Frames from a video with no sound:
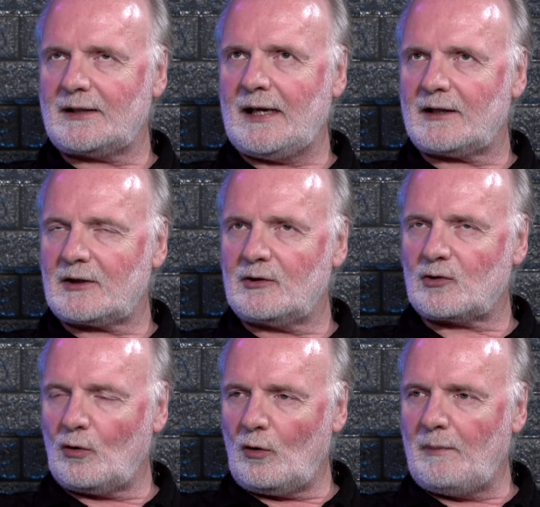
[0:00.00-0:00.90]
get
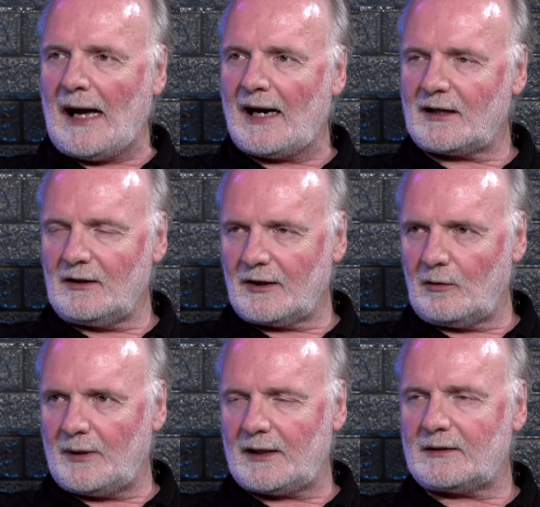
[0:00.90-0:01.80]
control back a
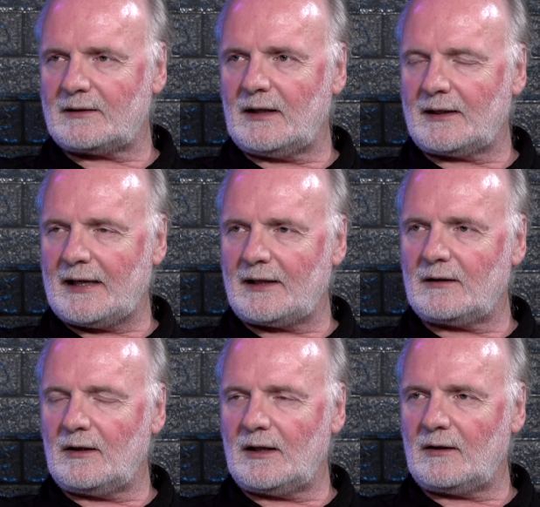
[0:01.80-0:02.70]
little bit, get
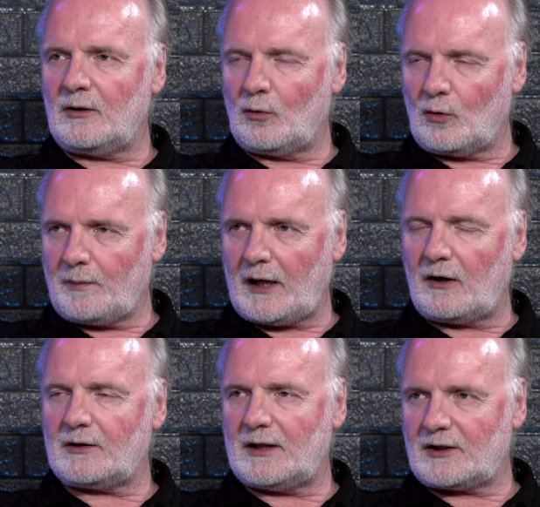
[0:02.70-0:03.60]
local
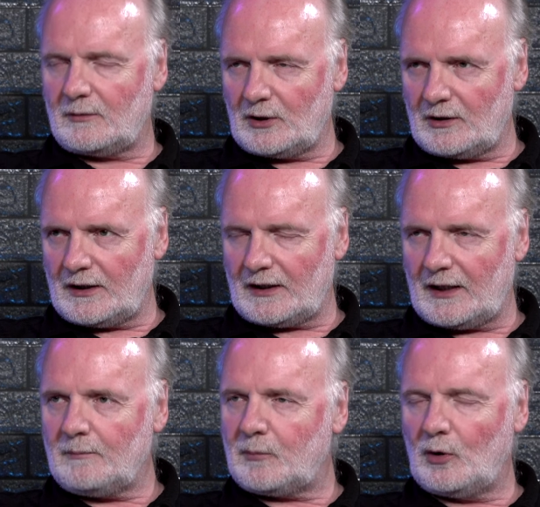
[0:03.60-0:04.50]
parent and community
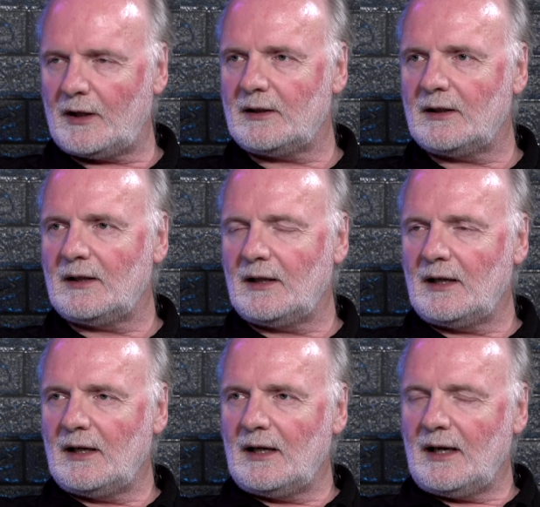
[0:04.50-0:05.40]
input.
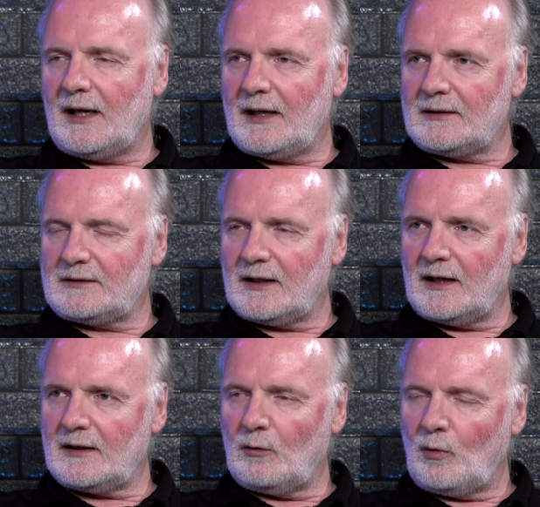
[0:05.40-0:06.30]
And
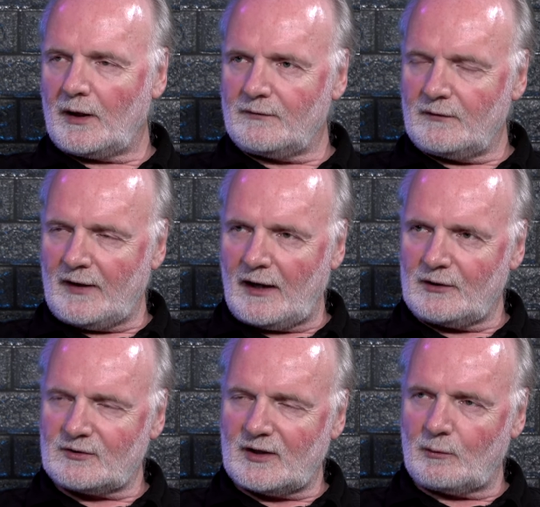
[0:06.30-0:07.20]
one of the
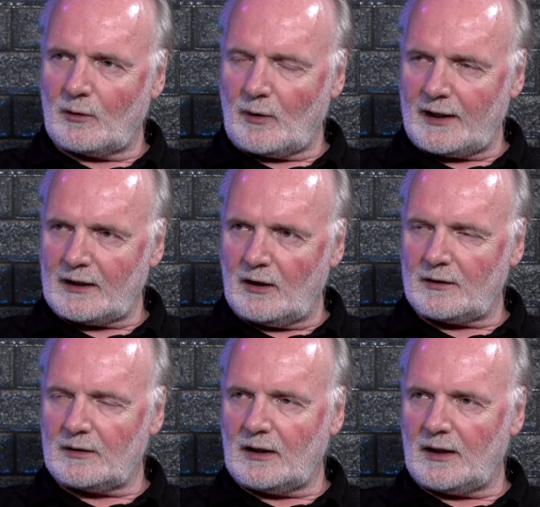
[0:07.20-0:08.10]
values that we're running
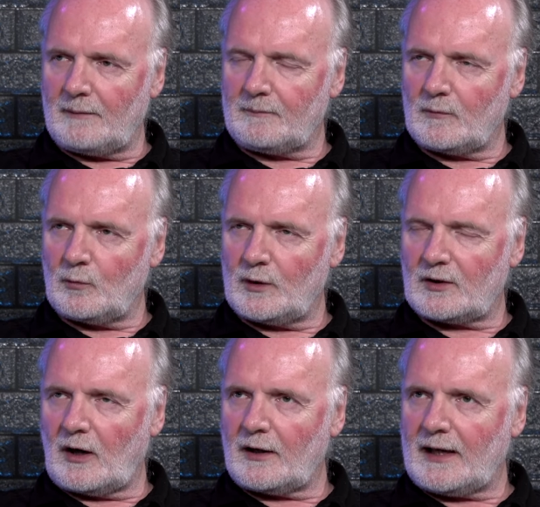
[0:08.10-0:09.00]
on
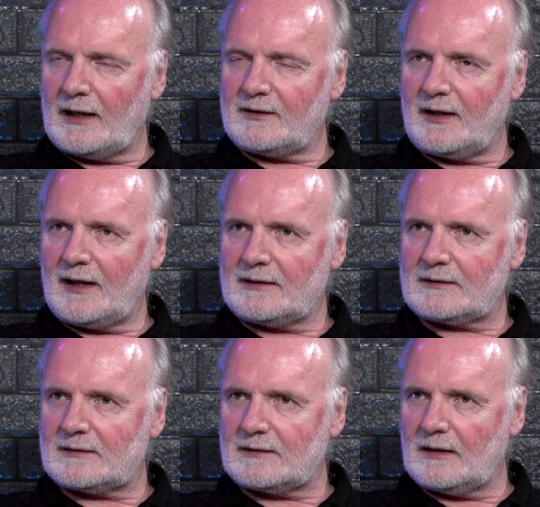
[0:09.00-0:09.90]
with our
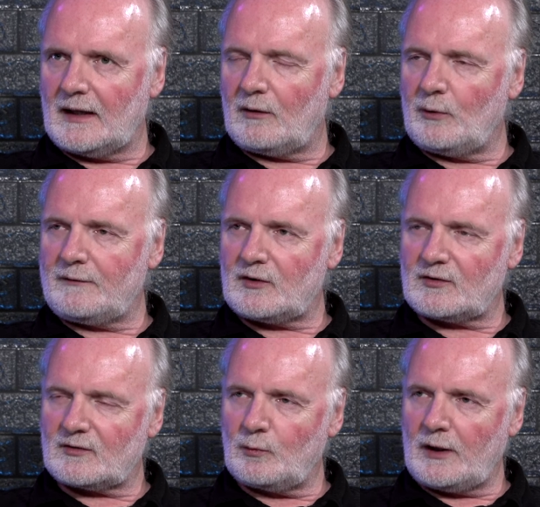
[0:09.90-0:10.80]
candidates, we
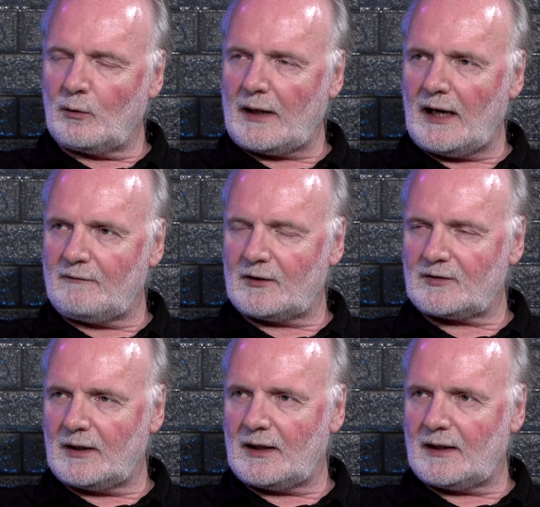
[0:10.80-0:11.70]
don't have
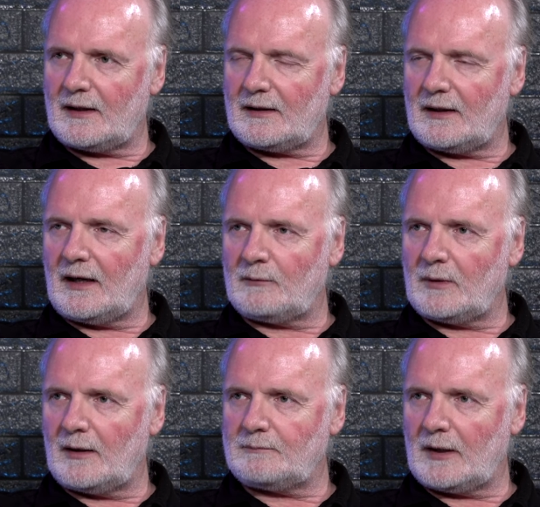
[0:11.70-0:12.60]

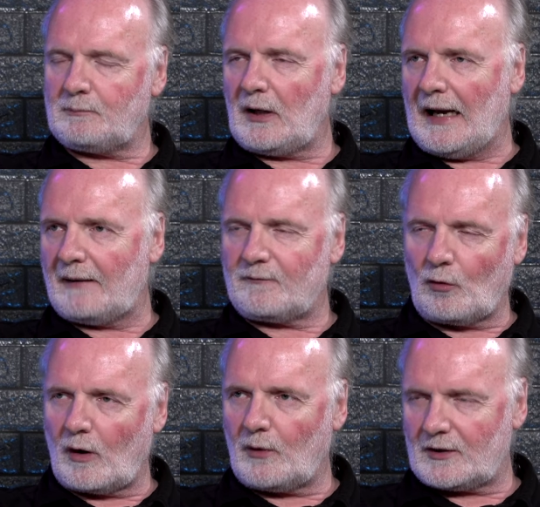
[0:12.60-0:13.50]
a
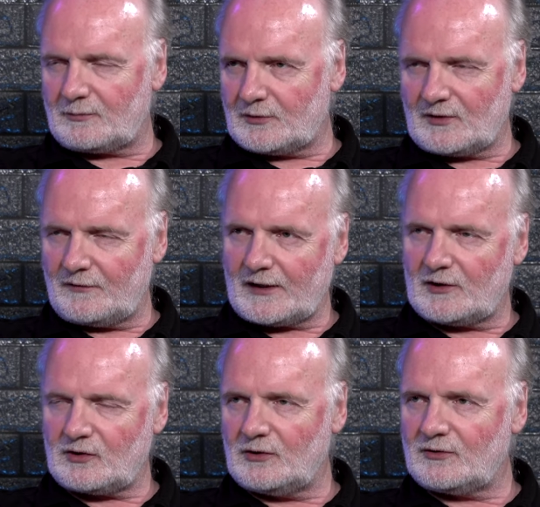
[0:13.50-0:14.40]
platform on specific
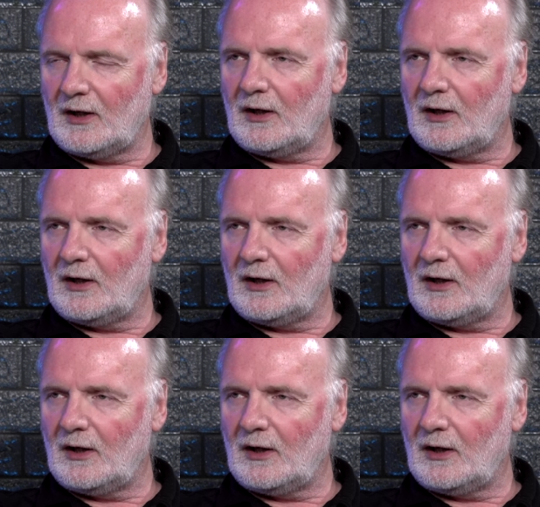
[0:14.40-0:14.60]
issues.